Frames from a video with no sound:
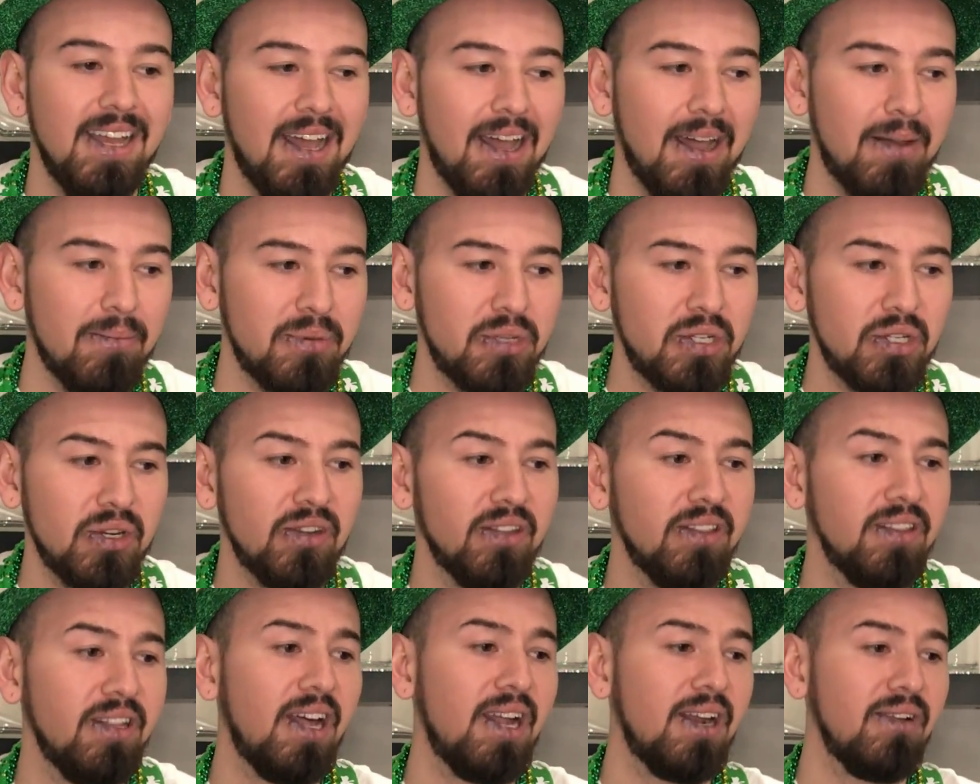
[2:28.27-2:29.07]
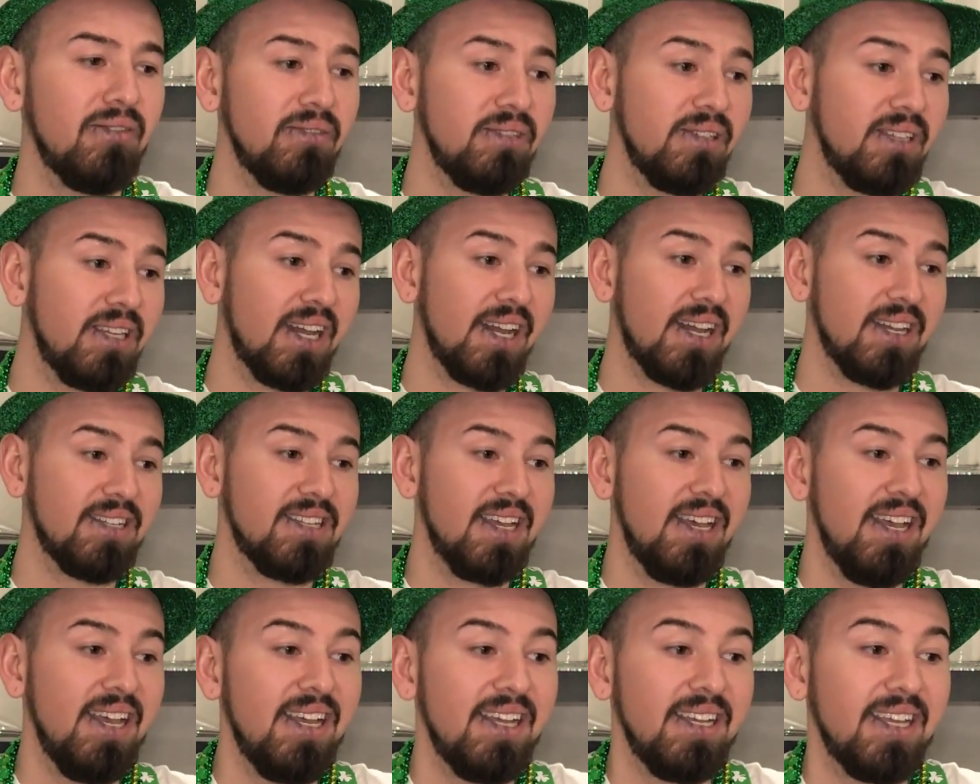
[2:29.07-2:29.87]
I'm sure a lot of you guys
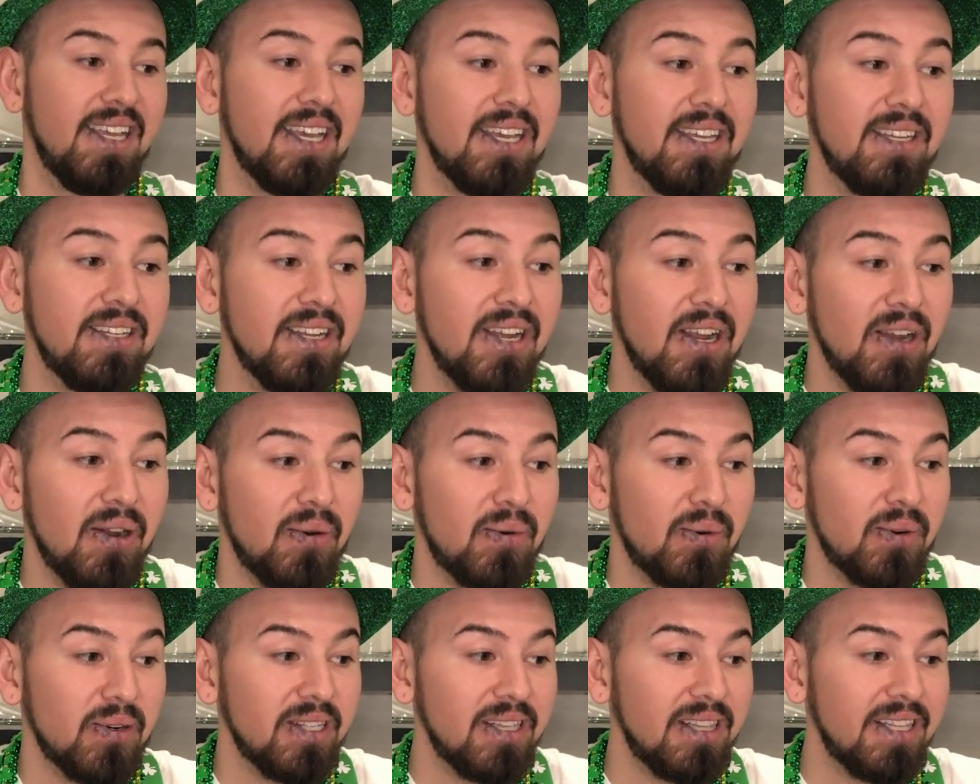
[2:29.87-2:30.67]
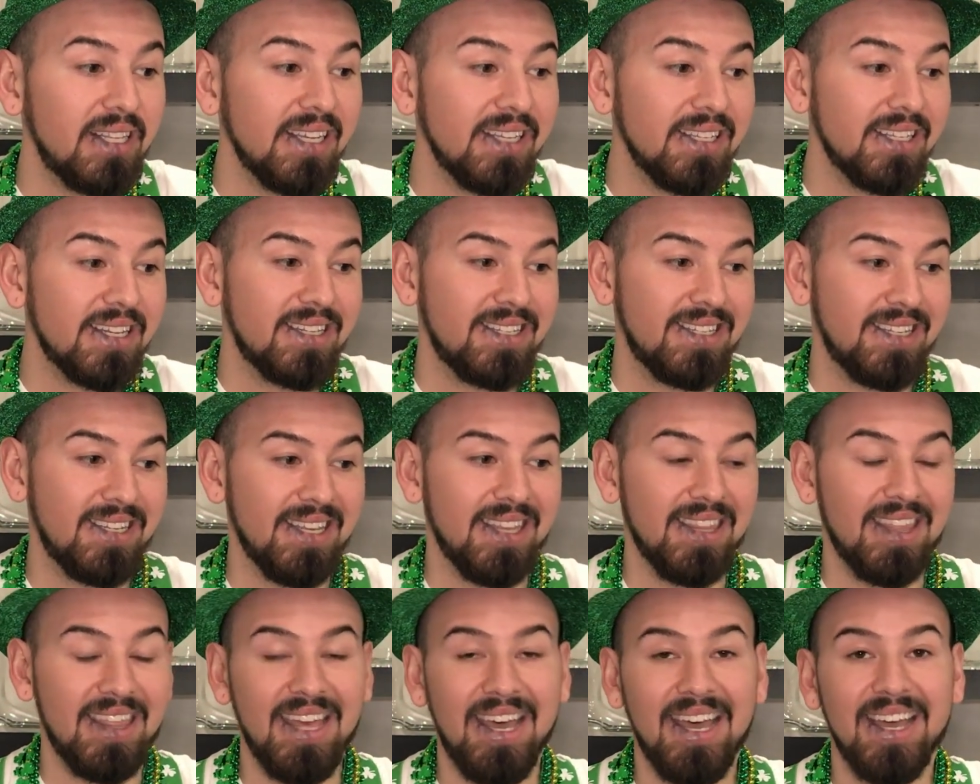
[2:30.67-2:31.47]
can relate
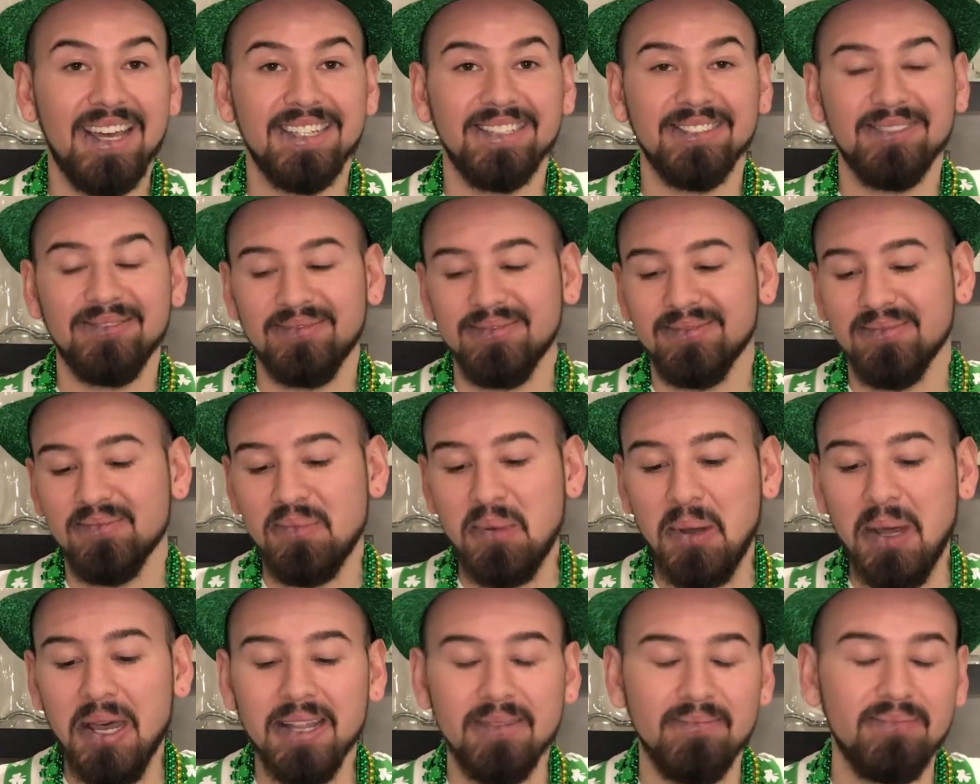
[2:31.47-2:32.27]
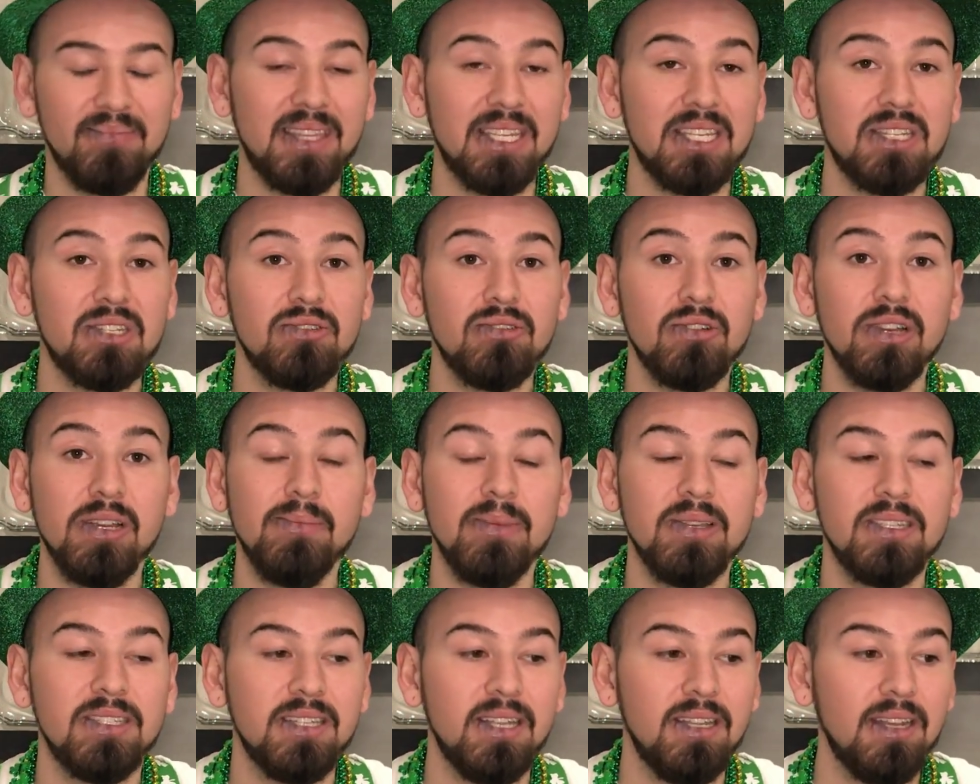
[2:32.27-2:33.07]
to that. But the
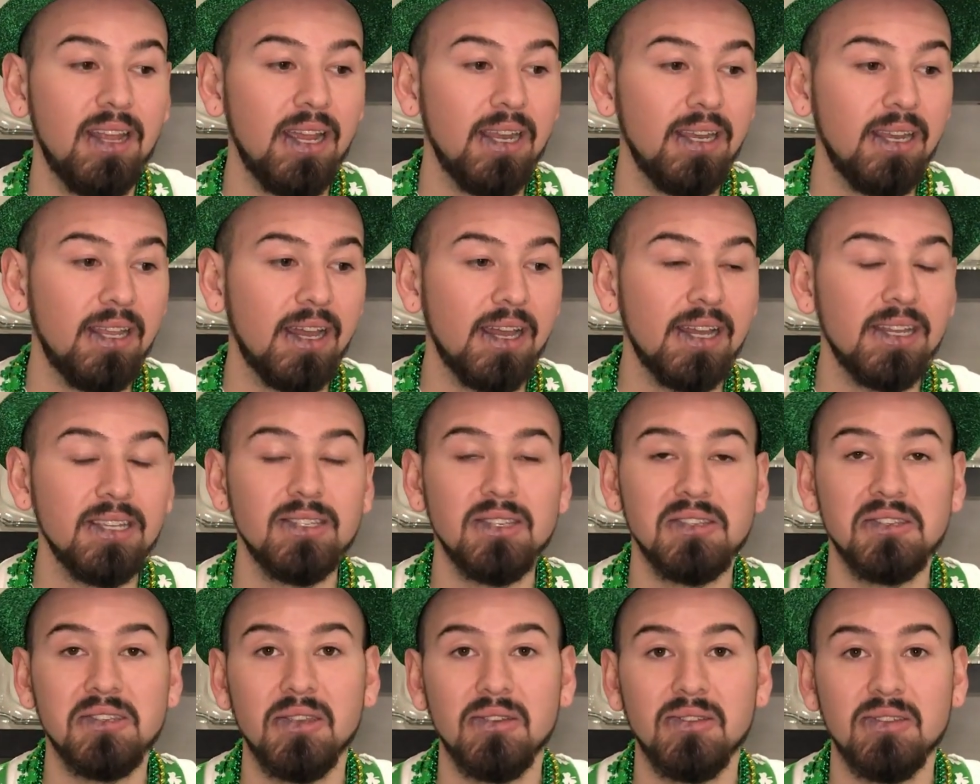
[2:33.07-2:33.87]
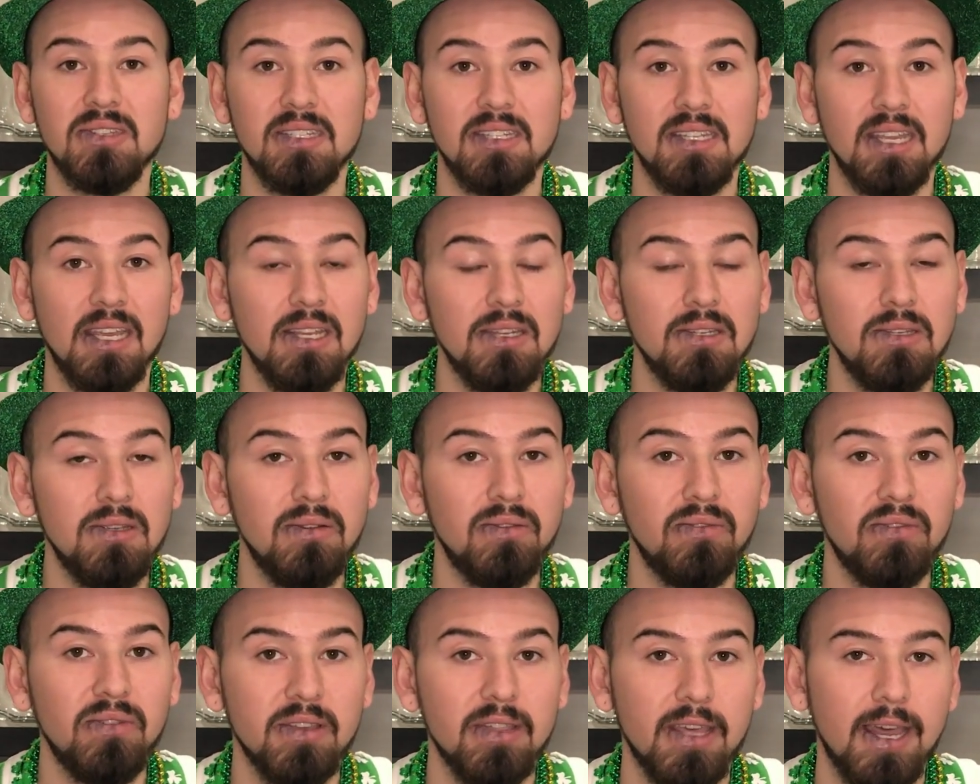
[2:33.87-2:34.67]
stream is tonight, guys, so stay
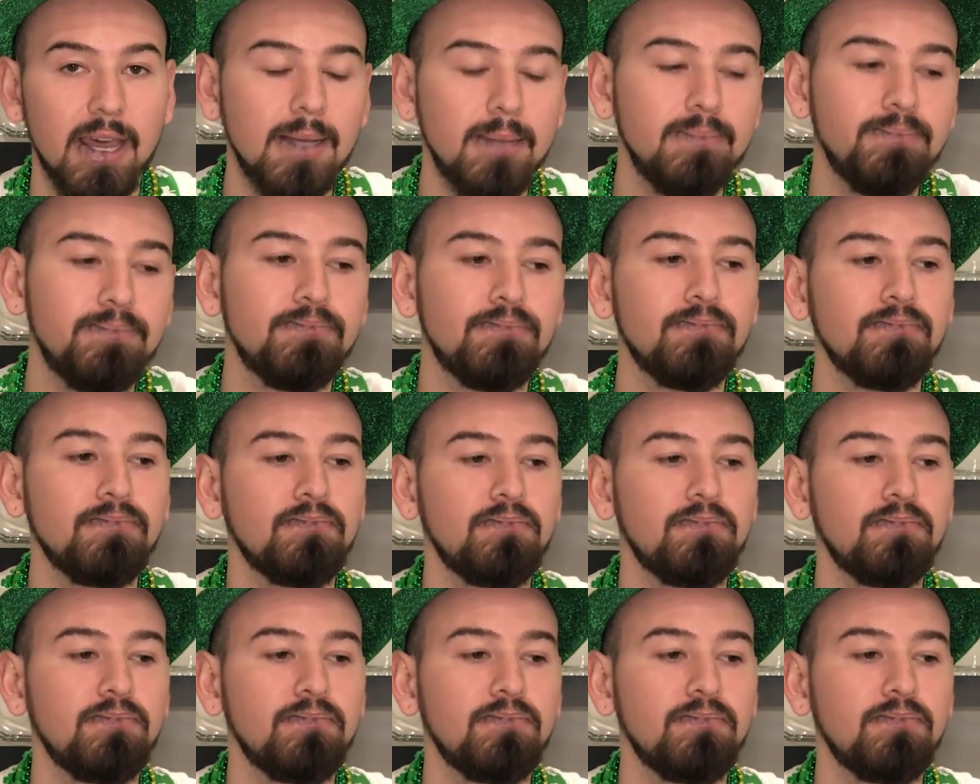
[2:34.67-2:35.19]
tuned for that.